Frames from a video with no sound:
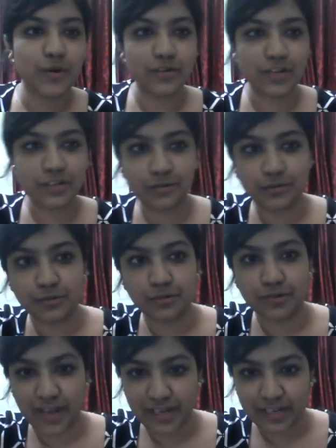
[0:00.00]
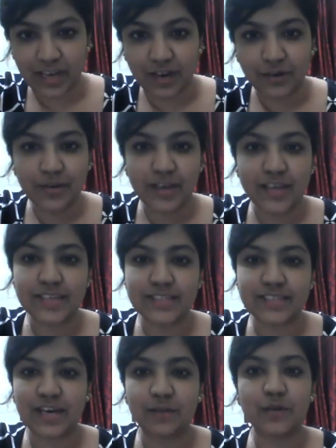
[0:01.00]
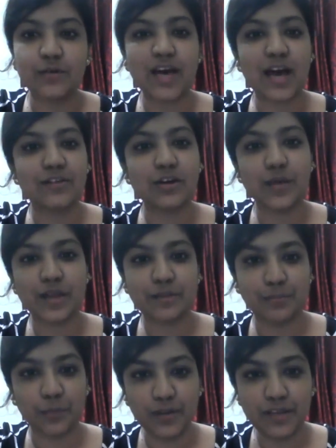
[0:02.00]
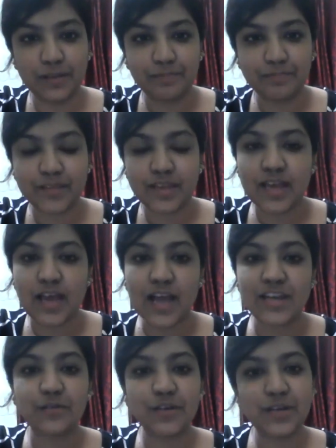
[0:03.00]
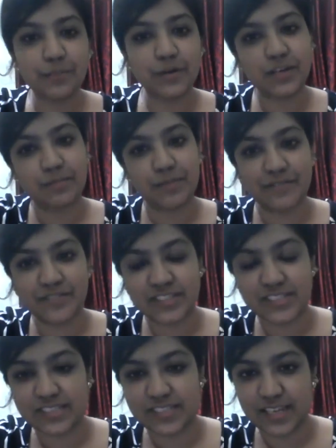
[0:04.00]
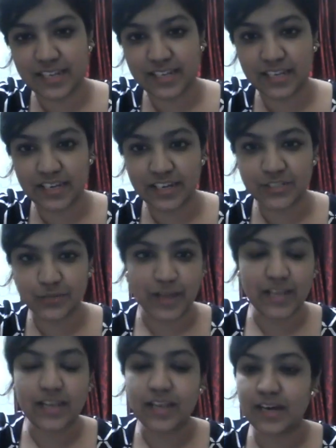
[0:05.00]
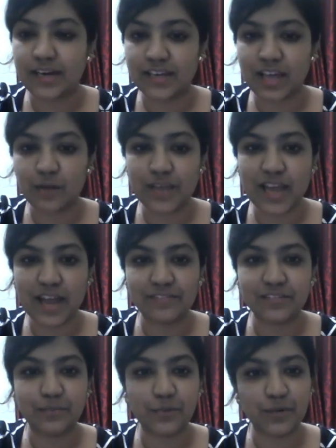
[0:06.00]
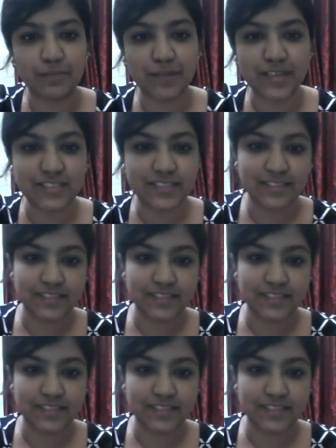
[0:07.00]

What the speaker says: we're going to do right now is we're going to have a quick poll, and you're going to put your preferences in here as well. Can we have the poll, please?